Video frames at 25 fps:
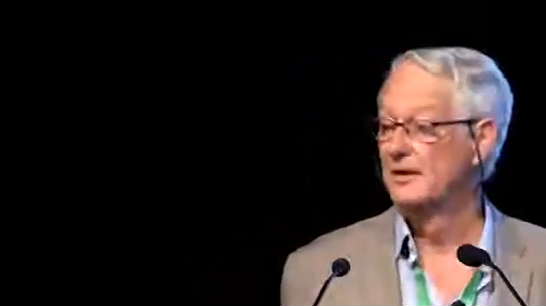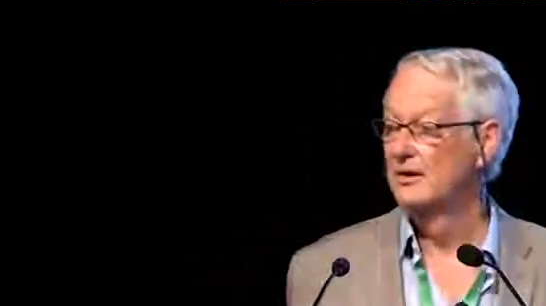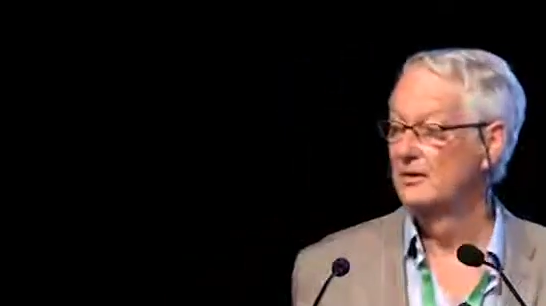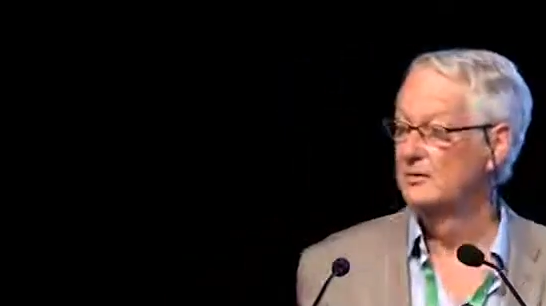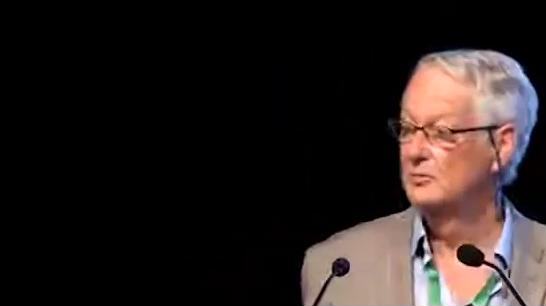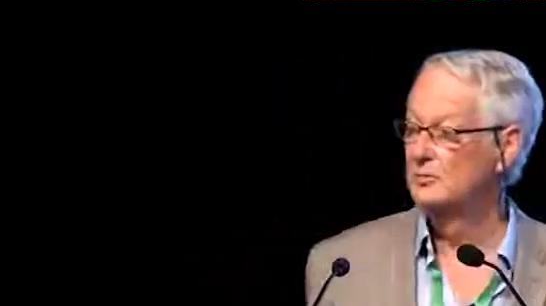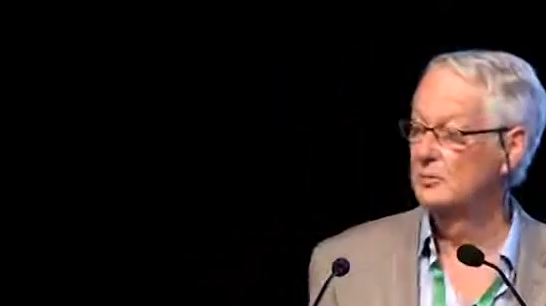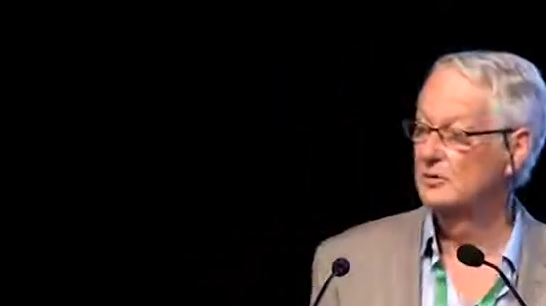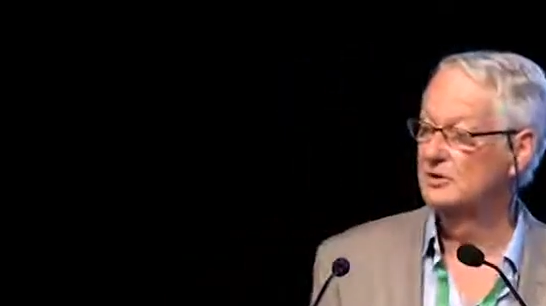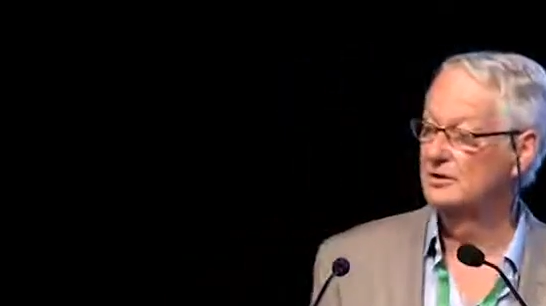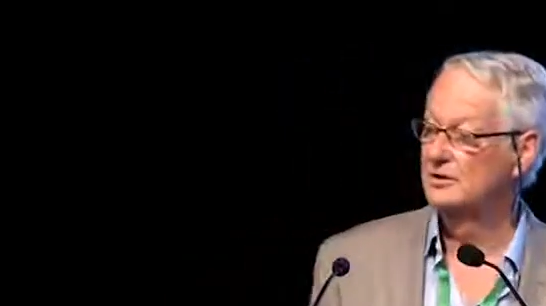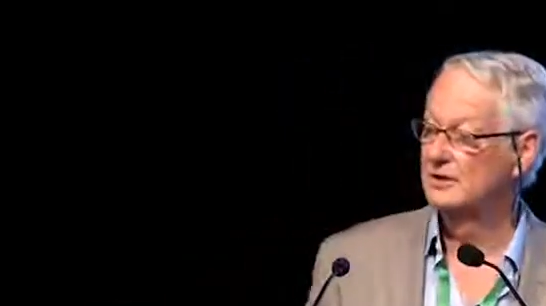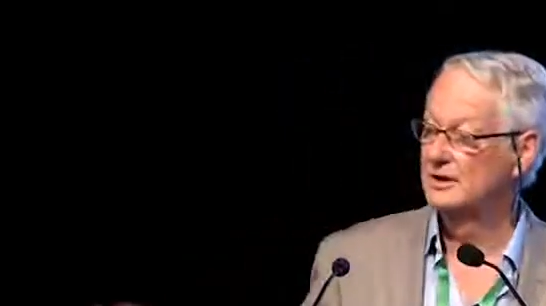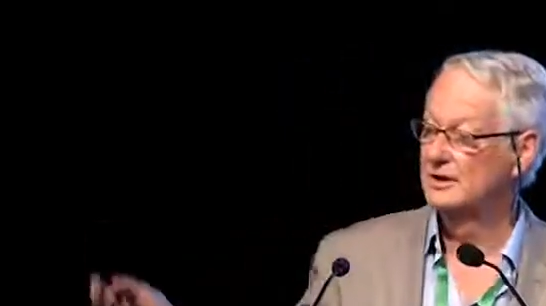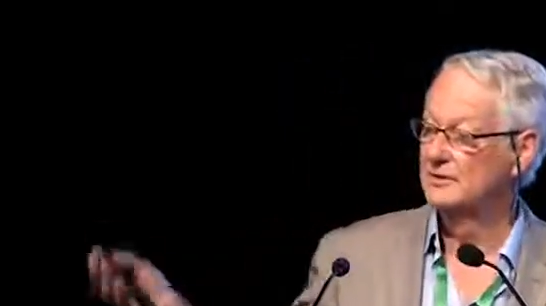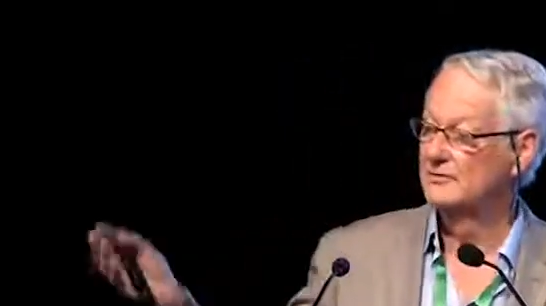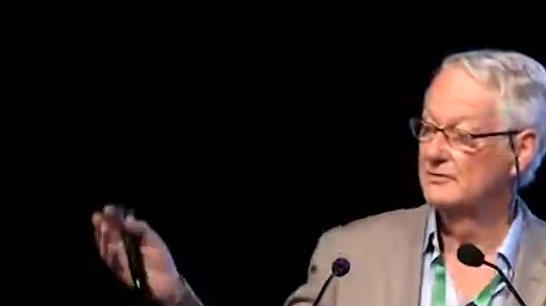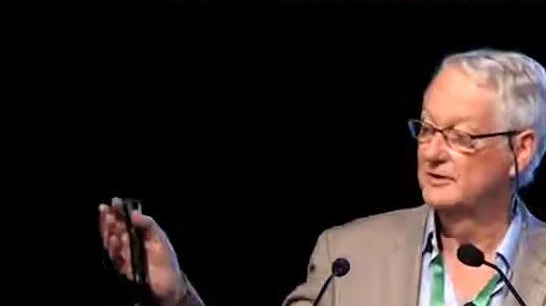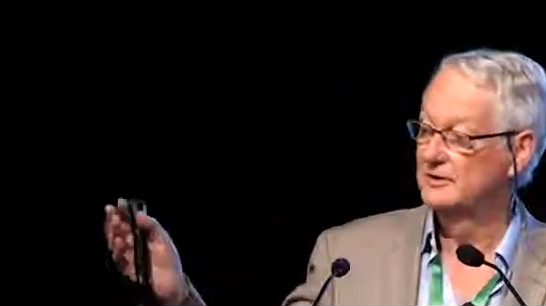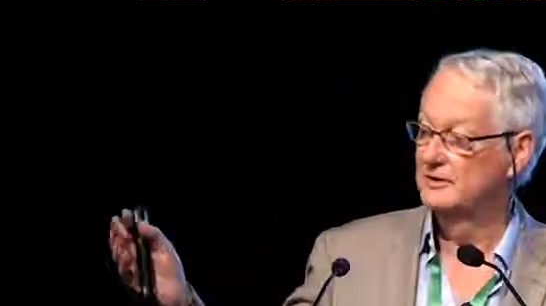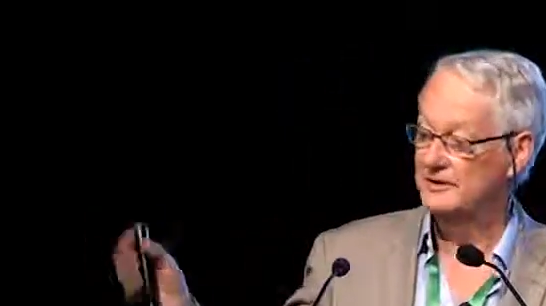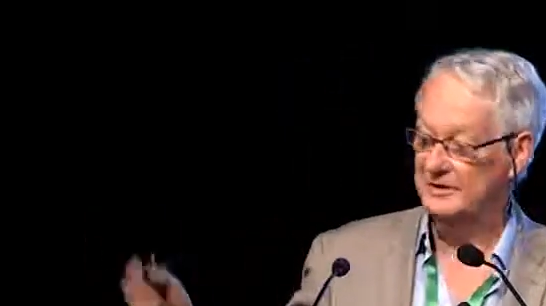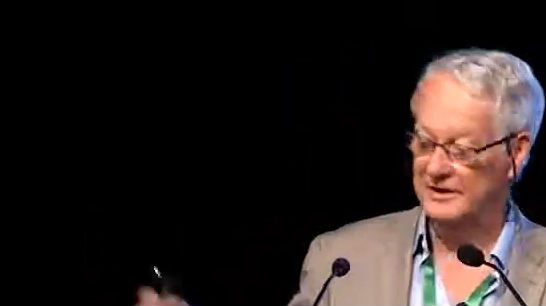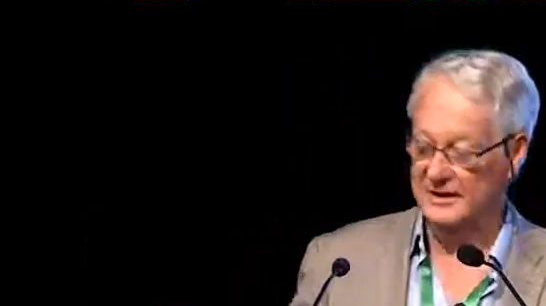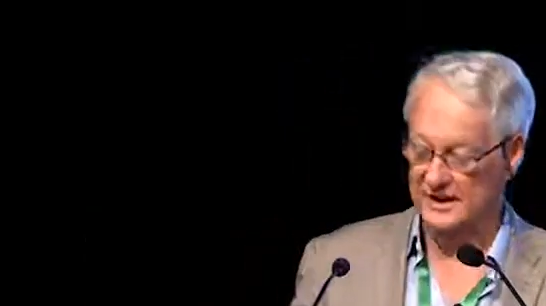You can
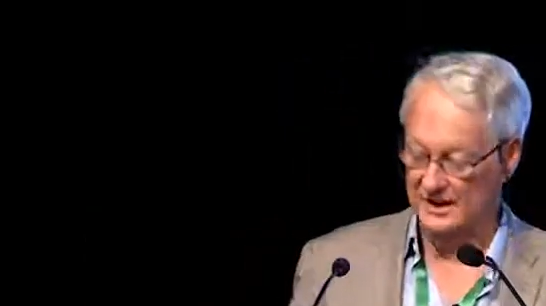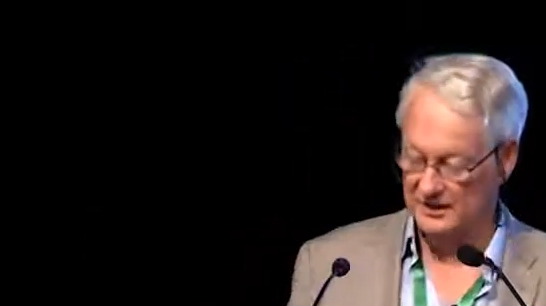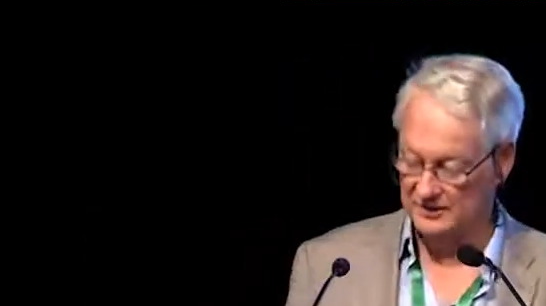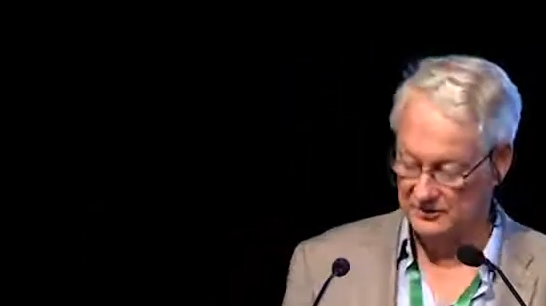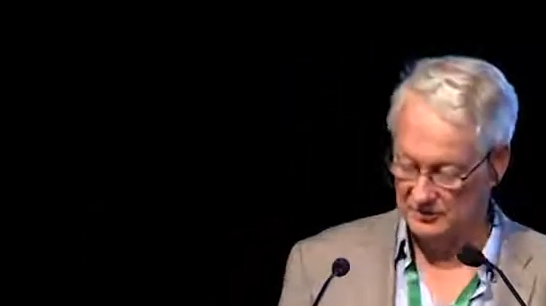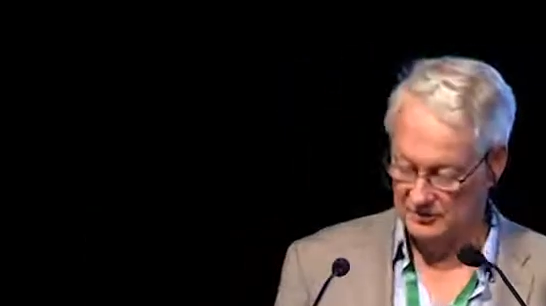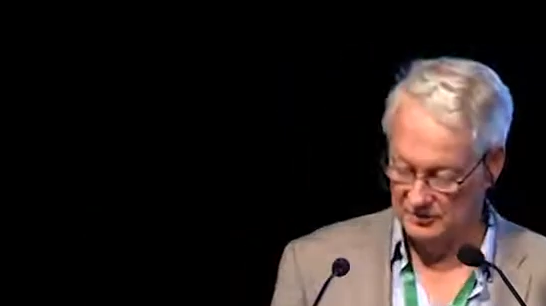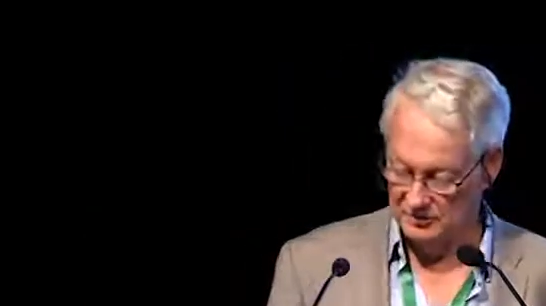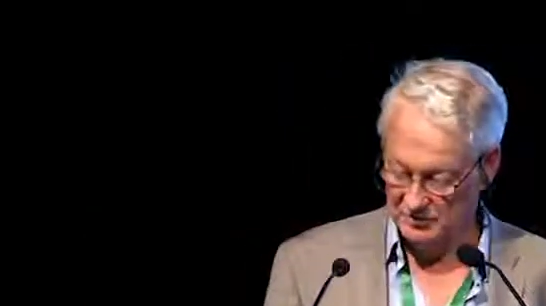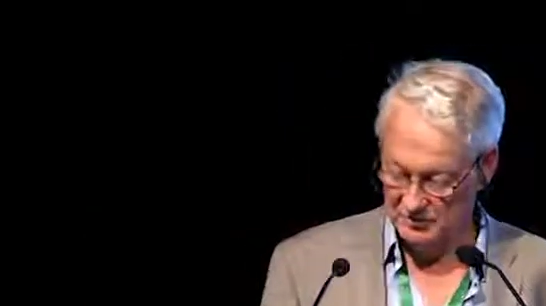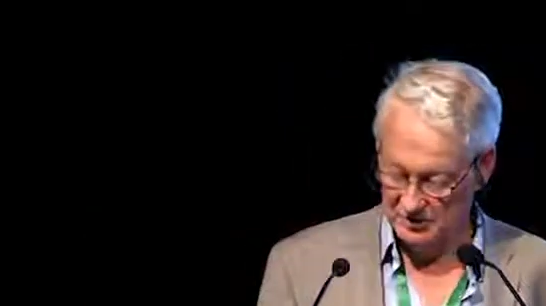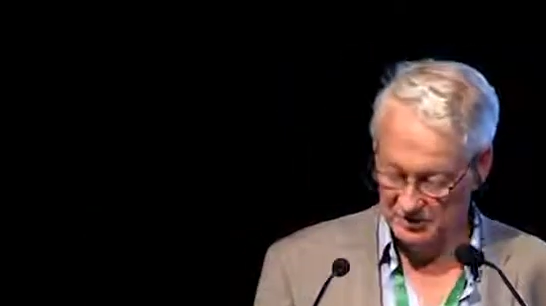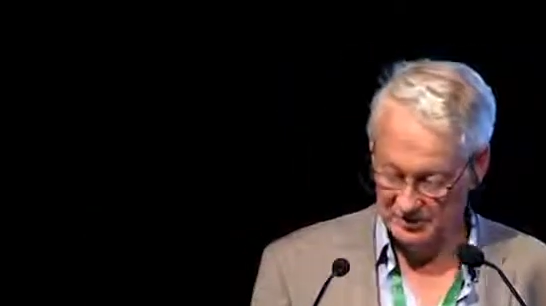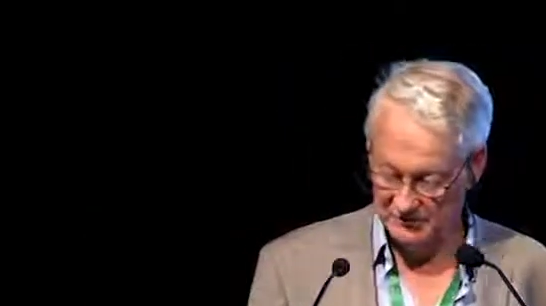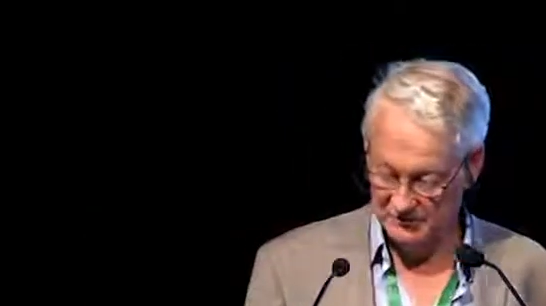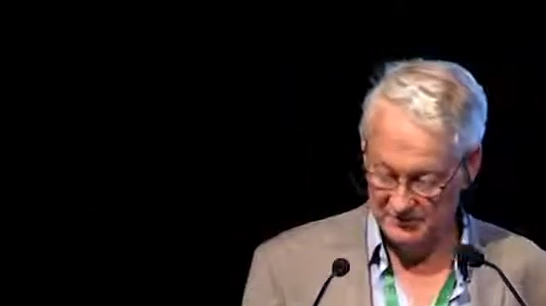give it a CAD drawing